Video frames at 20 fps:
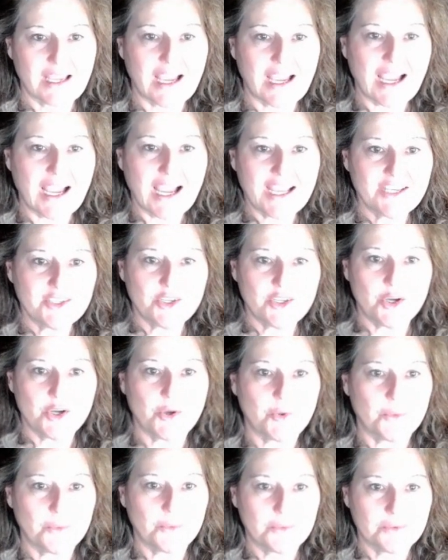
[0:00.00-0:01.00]
I
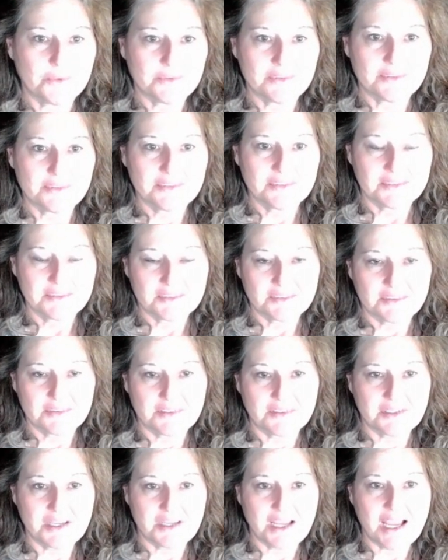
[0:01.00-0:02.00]
know
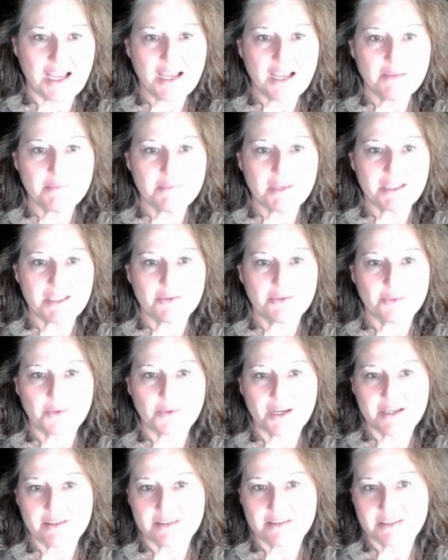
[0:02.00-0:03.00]
I made the
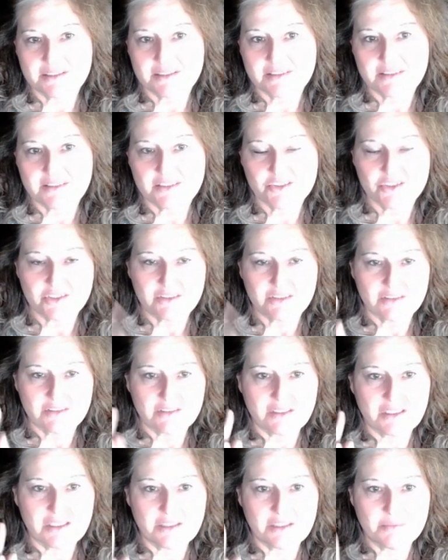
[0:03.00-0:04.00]
right decision
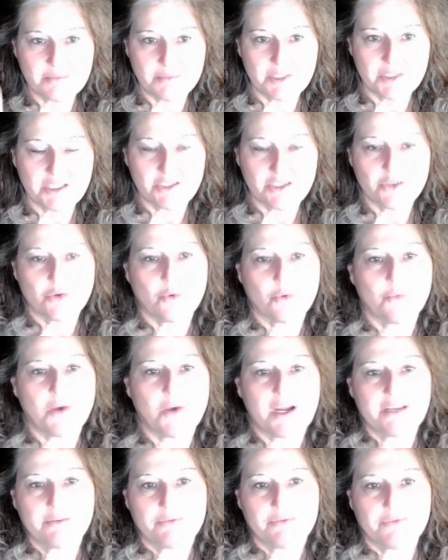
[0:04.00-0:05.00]
in being your
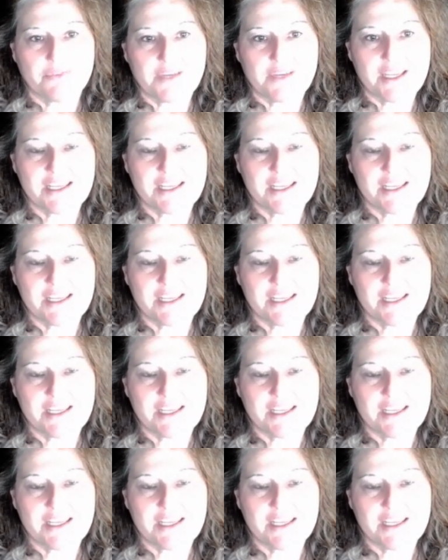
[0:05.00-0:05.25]
wife,